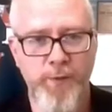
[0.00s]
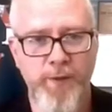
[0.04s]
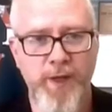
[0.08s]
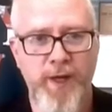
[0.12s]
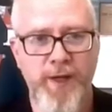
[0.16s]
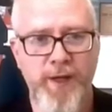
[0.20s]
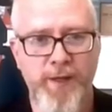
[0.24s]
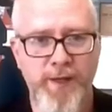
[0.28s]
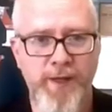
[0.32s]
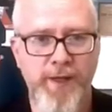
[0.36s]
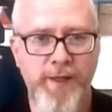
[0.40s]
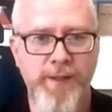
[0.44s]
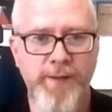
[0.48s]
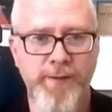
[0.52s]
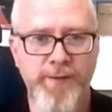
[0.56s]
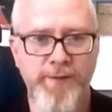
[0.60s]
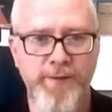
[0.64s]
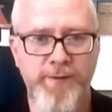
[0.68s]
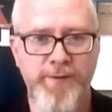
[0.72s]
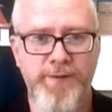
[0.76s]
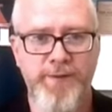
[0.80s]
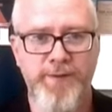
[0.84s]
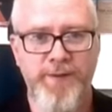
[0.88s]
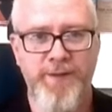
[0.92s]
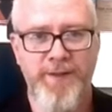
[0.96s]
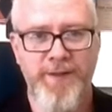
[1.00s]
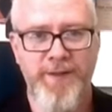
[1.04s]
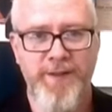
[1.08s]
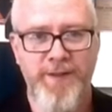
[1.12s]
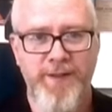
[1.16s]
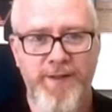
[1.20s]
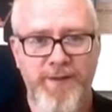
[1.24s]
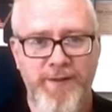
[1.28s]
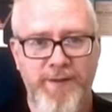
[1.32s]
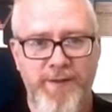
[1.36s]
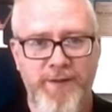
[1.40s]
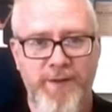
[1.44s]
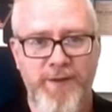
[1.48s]
you know that is
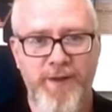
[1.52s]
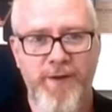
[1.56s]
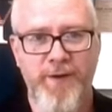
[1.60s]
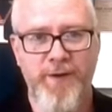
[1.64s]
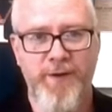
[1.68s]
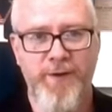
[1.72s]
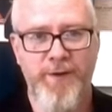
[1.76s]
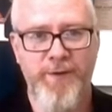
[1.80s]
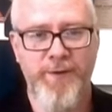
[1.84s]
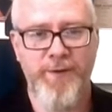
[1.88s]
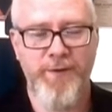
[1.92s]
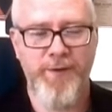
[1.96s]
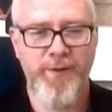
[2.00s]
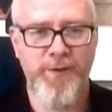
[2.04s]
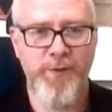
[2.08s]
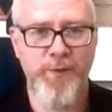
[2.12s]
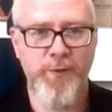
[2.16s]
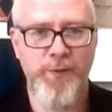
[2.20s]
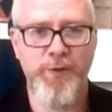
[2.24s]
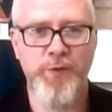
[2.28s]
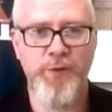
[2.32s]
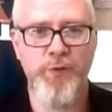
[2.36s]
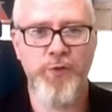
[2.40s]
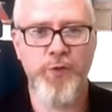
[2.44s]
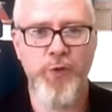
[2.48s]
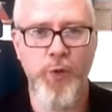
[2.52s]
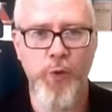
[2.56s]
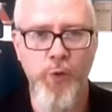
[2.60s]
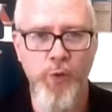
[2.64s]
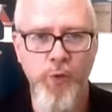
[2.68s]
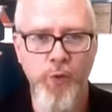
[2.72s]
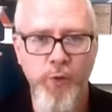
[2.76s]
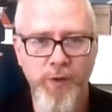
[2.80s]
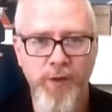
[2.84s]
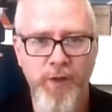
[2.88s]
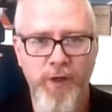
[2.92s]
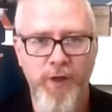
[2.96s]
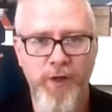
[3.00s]
their you know
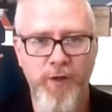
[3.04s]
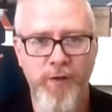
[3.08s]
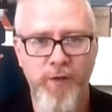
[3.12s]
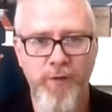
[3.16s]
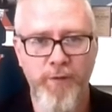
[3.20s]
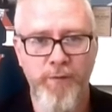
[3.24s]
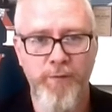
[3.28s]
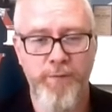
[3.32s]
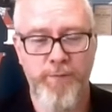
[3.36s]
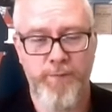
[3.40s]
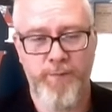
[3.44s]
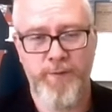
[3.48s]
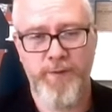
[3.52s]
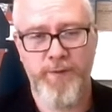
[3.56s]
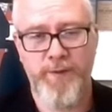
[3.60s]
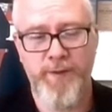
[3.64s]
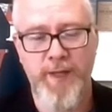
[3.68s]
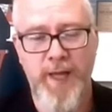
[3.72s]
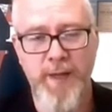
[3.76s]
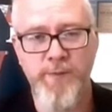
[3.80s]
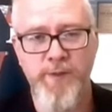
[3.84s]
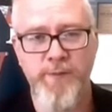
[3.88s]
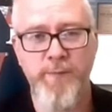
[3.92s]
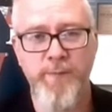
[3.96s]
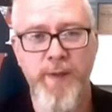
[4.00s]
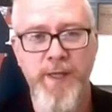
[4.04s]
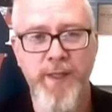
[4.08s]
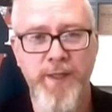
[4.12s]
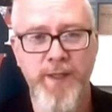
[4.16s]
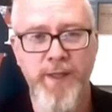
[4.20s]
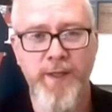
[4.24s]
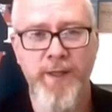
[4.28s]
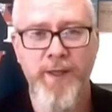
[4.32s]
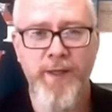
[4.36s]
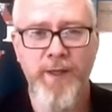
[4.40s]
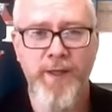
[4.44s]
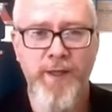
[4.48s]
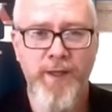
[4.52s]
control of types of
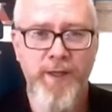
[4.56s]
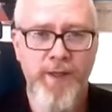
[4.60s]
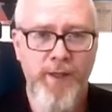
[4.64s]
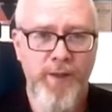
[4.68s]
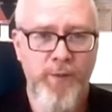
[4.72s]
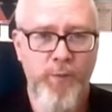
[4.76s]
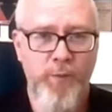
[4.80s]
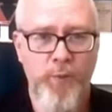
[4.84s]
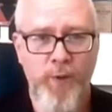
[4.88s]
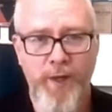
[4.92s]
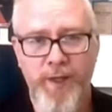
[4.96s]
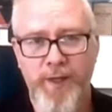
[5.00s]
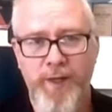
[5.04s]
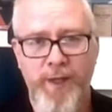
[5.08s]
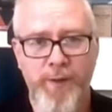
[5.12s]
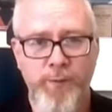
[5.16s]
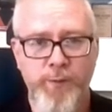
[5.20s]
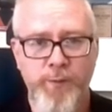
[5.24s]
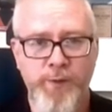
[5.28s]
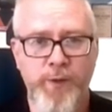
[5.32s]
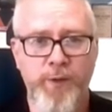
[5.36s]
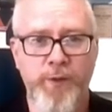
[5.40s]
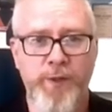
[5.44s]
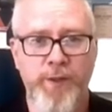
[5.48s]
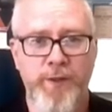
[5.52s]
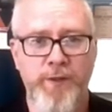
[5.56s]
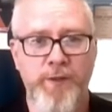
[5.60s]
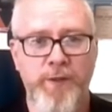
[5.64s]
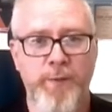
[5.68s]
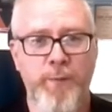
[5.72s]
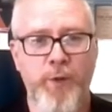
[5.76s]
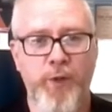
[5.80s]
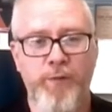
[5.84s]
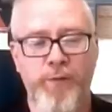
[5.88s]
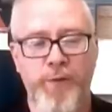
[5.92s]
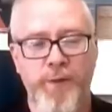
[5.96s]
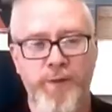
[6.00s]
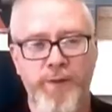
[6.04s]
media. When I was looking at the book